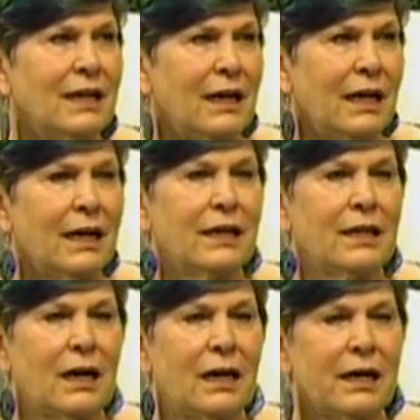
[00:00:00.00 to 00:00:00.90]
And
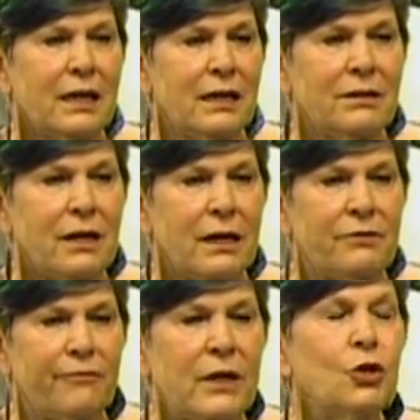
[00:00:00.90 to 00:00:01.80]
I
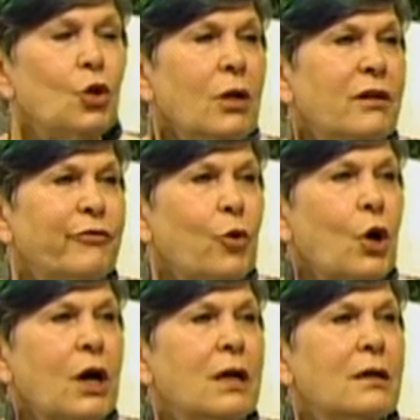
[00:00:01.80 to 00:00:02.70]
feel
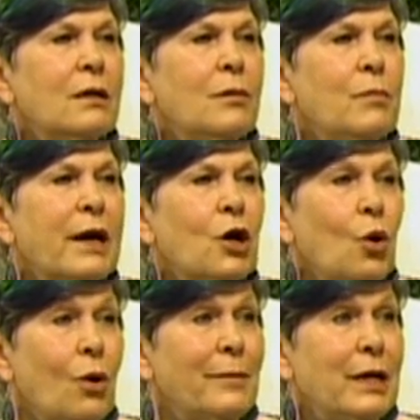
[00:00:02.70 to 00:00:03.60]
for Mayor
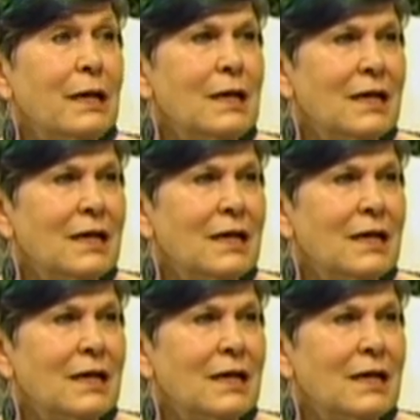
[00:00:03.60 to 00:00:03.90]
Ormond